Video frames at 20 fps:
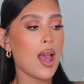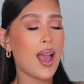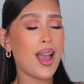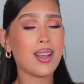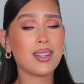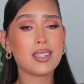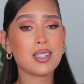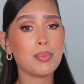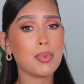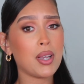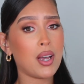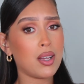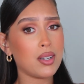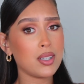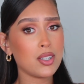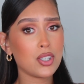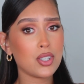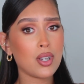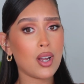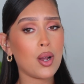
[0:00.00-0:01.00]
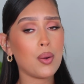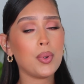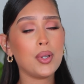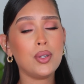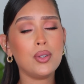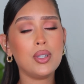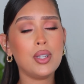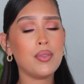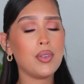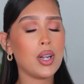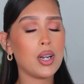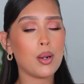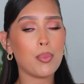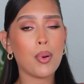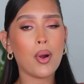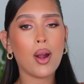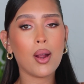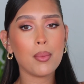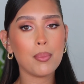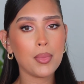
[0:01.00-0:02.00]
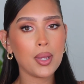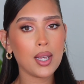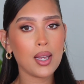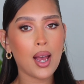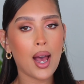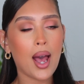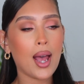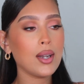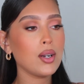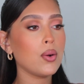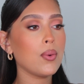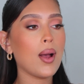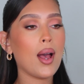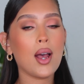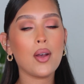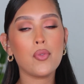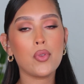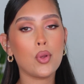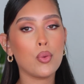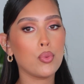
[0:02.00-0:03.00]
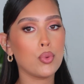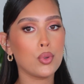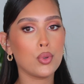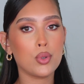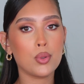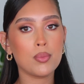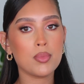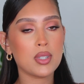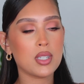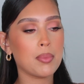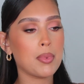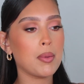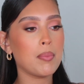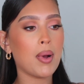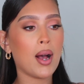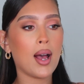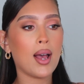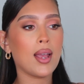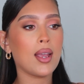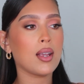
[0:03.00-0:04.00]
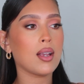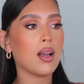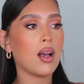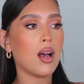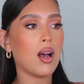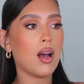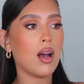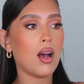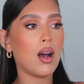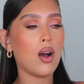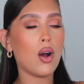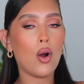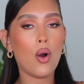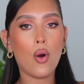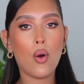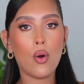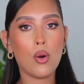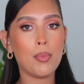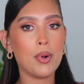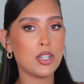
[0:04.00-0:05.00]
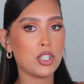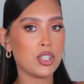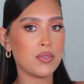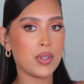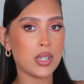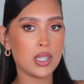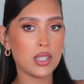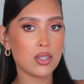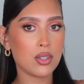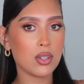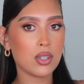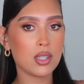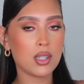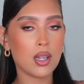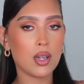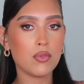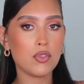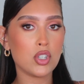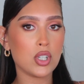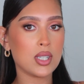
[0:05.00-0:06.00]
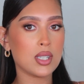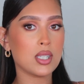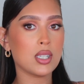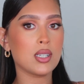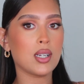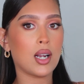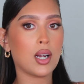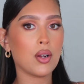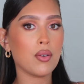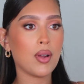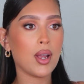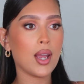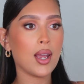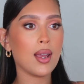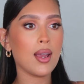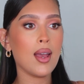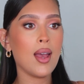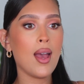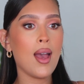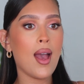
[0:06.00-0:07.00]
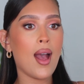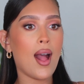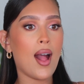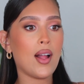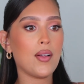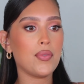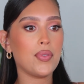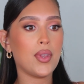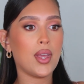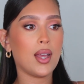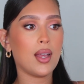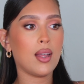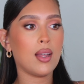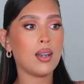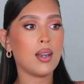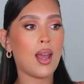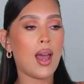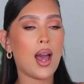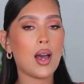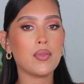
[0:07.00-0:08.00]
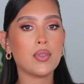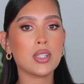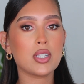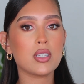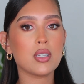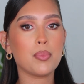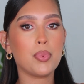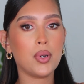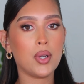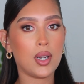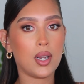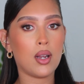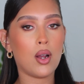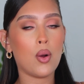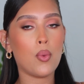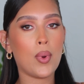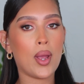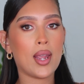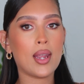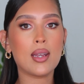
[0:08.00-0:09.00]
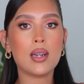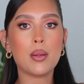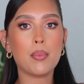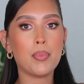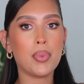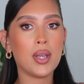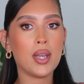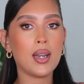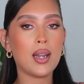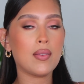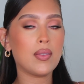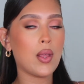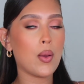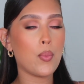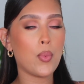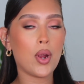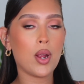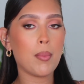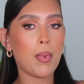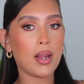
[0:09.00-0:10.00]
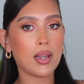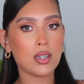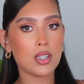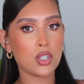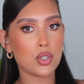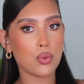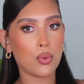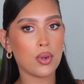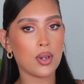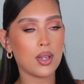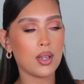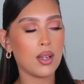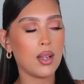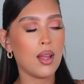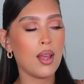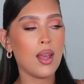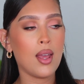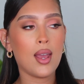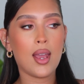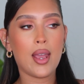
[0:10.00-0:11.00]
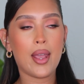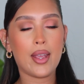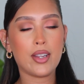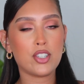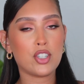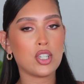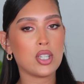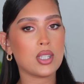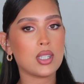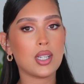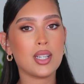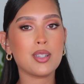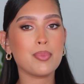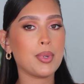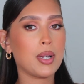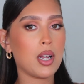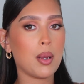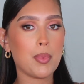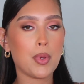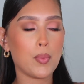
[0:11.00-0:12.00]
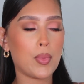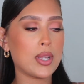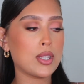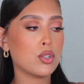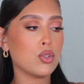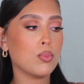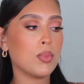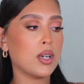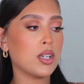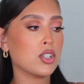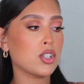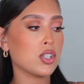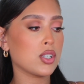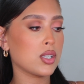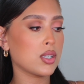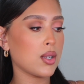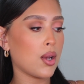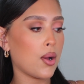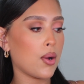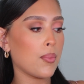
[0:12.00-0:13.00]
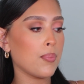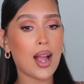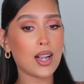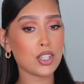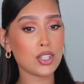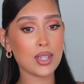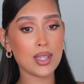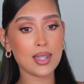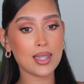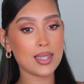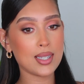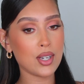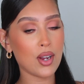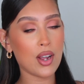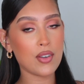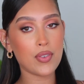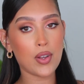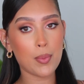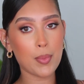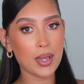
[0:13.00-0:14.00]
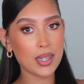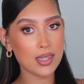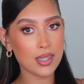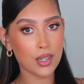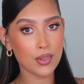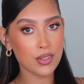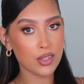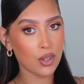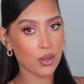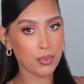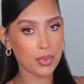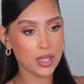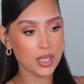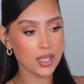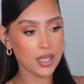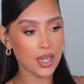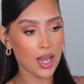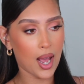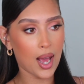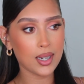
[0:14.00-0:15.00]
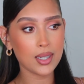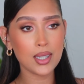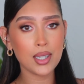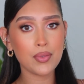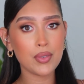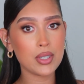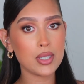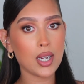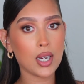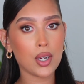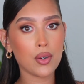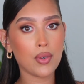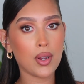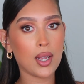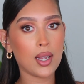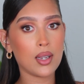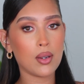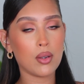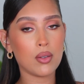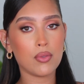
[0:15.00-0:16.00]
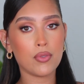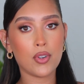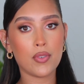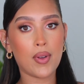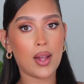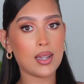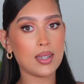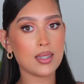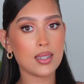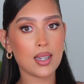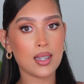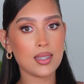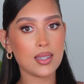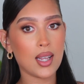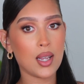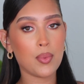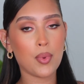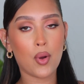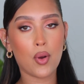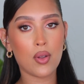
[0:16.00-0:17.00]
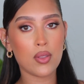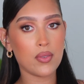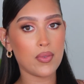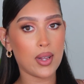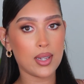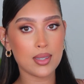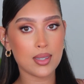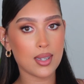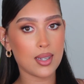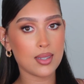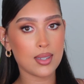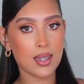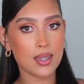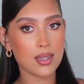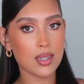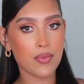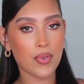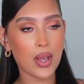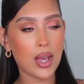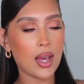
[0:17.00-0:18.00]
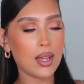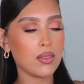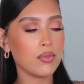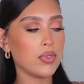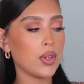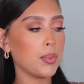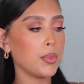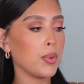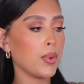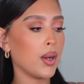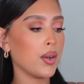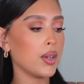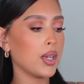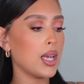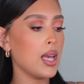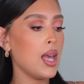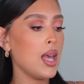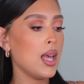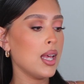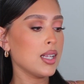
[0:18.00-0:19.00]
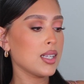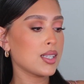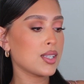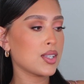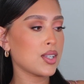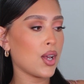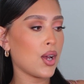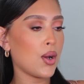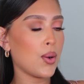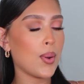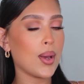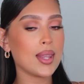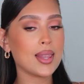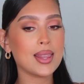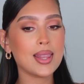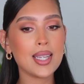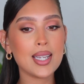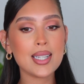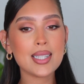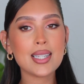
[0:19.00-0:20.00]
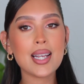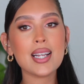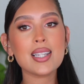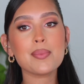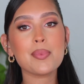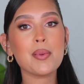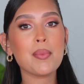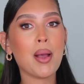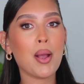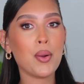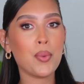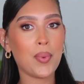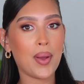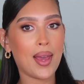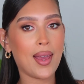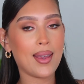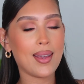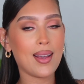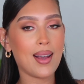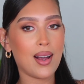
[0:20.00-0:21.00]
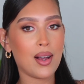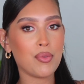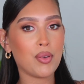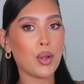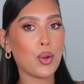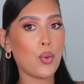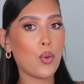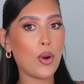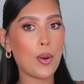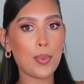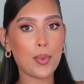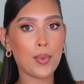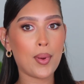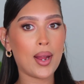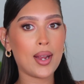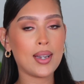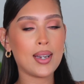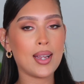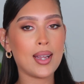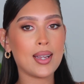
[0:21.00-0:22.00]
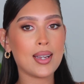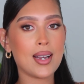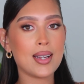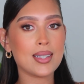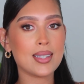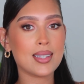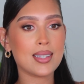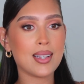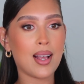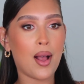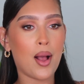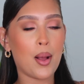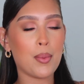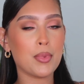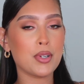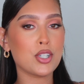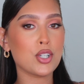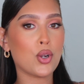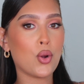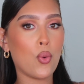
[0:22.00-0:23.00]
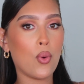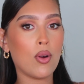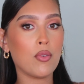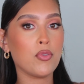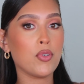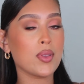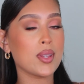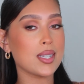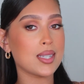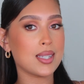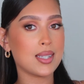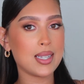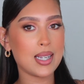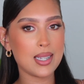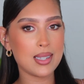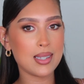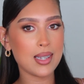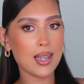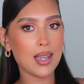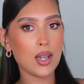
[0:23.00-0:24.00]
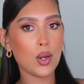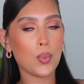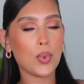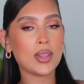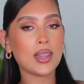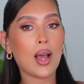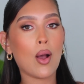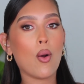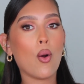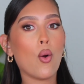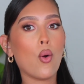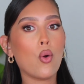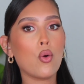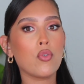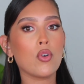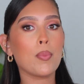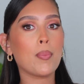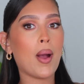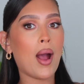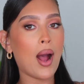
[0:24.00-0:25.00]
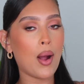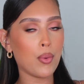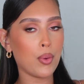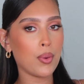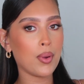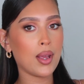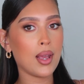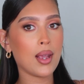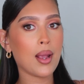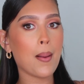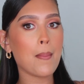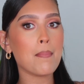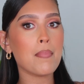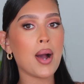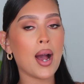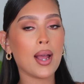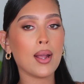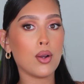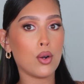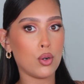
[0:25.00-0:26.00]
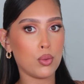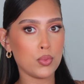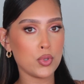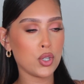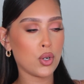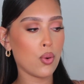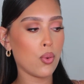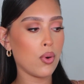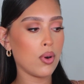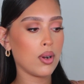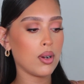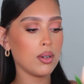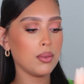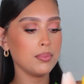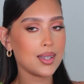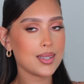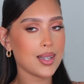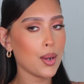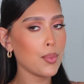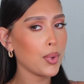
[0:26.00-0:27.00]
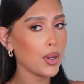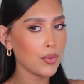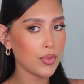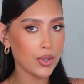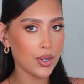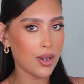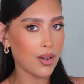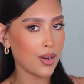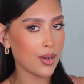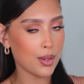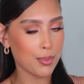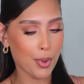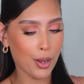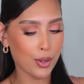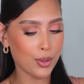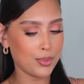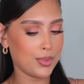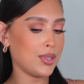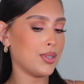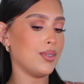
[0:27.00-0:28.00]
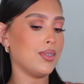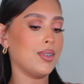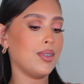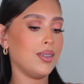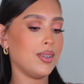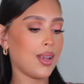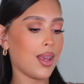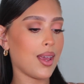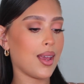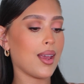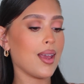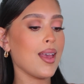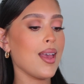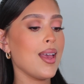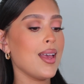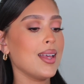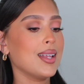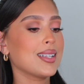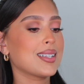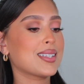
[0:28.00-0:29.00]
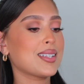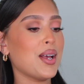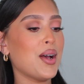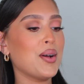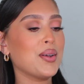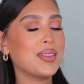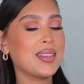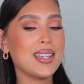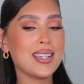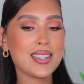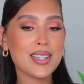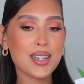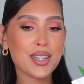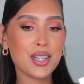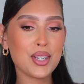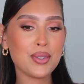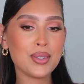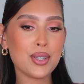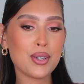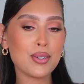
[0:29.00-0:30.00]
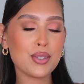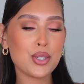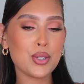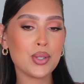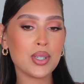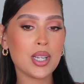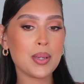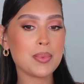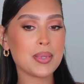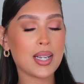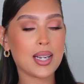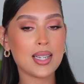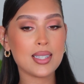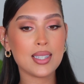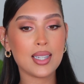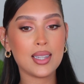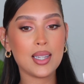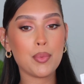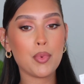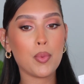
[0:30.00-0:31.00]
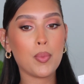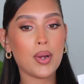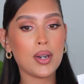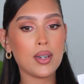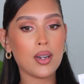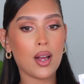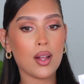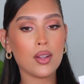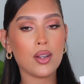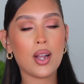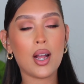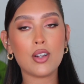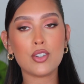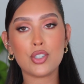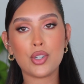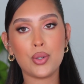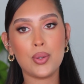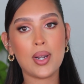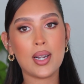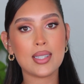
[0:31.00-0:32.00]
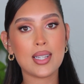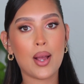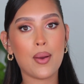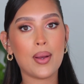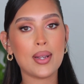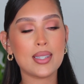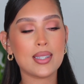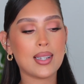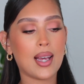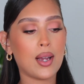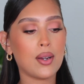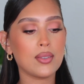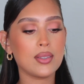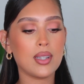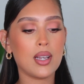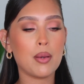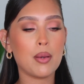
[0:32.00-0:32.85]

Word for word: And to be honest, y'all, when you live in an apartment, I don't have the room to be buying a whole bunch of Easter stuff just to decorate and then having to put it away in a bin and then where am I going to store it? it's just, it's becoming way too much. So actually this year I found myself so busy. I didn't even decorate for Valentine's Day with all the Valentine's Day stuff I had in February. So this has been my way of incorporating some decor for the season without overpowering my home decor because I work real hard on my home decor, okay? So these are cute little tulips. Like I said, they were $1. I'll show you guys how I styled